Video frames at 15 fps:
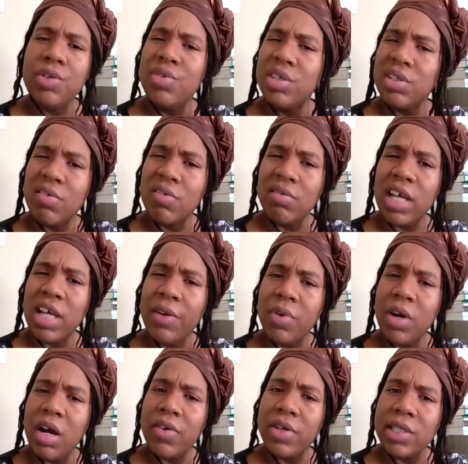And you just gonna
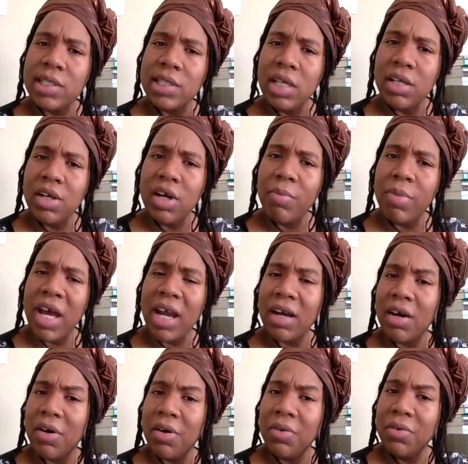lay with her and send her
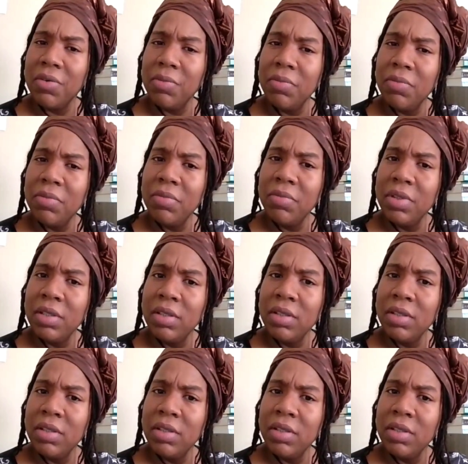back home?